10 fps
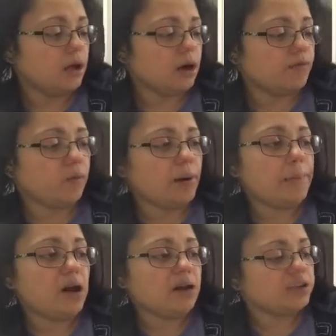I've got my
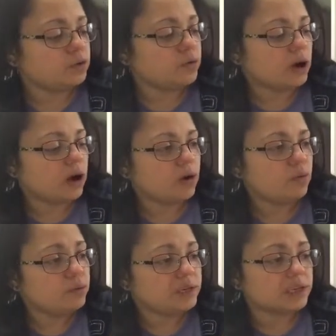personal
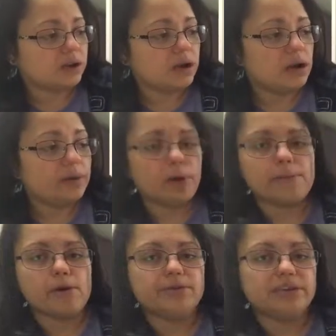goals, my
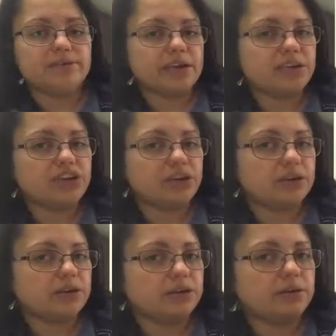
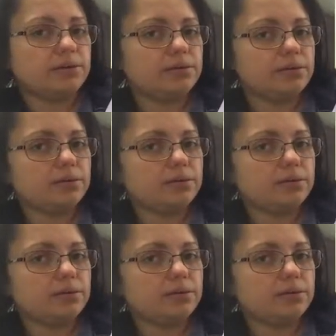motivation.